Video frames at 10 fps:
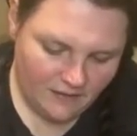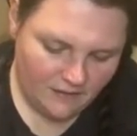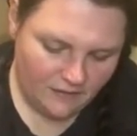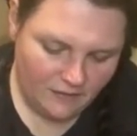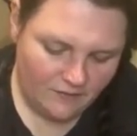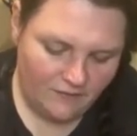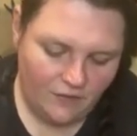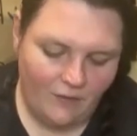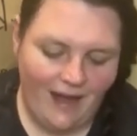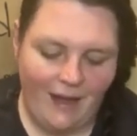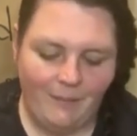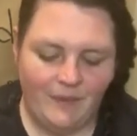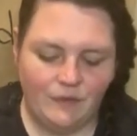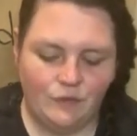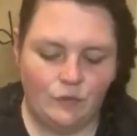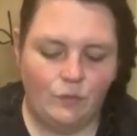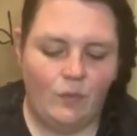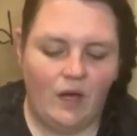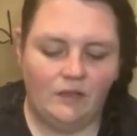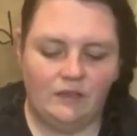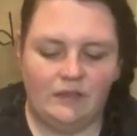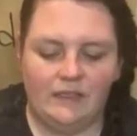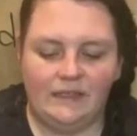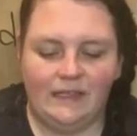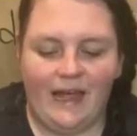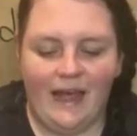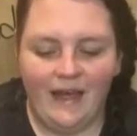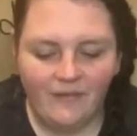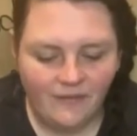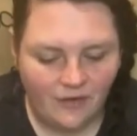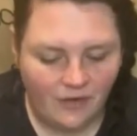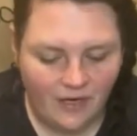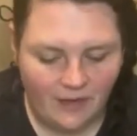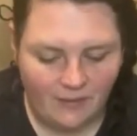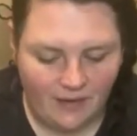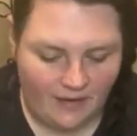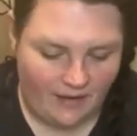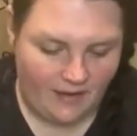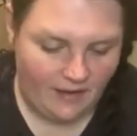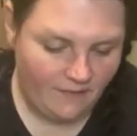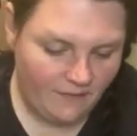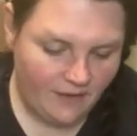So if you happen to watch this after I'm live,